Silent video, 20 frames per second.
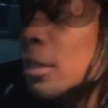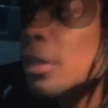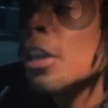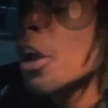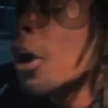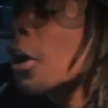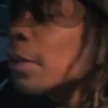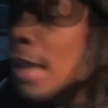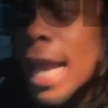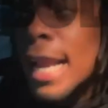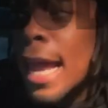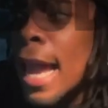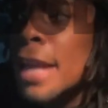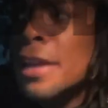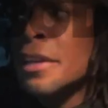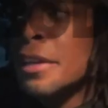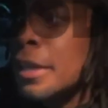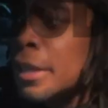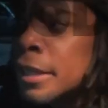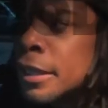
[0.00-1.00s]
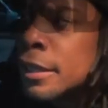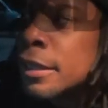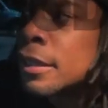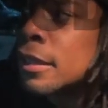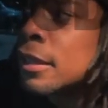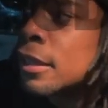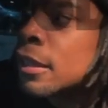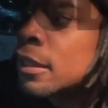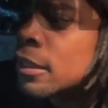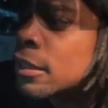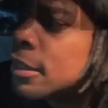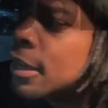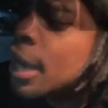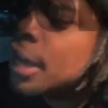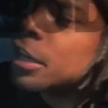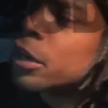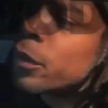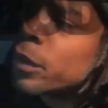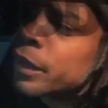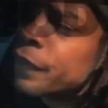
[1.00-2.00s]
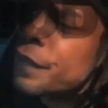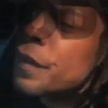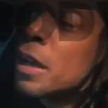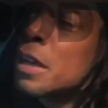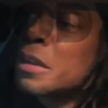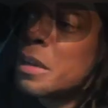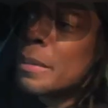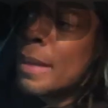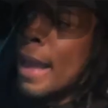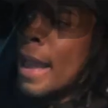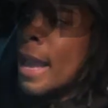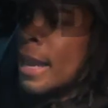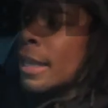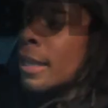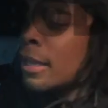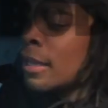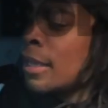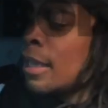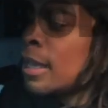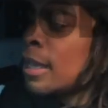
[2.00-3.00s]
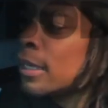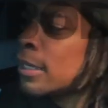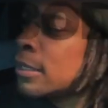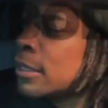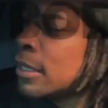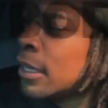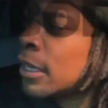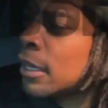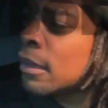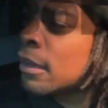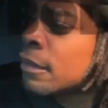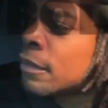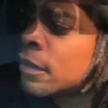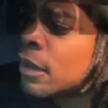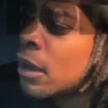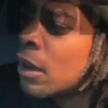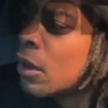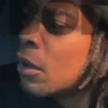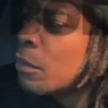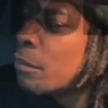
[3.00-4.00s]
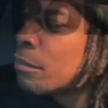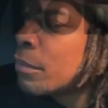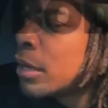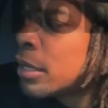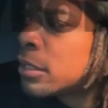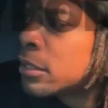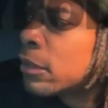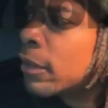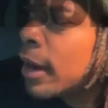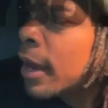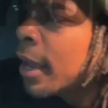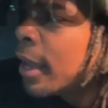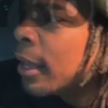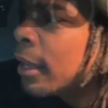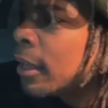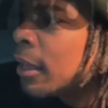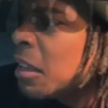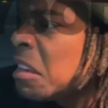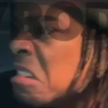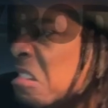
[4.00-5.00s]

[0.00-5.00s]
You don't like that, do you? Now you don't want to fuck nobody. Ugly self. Oh, muskrat.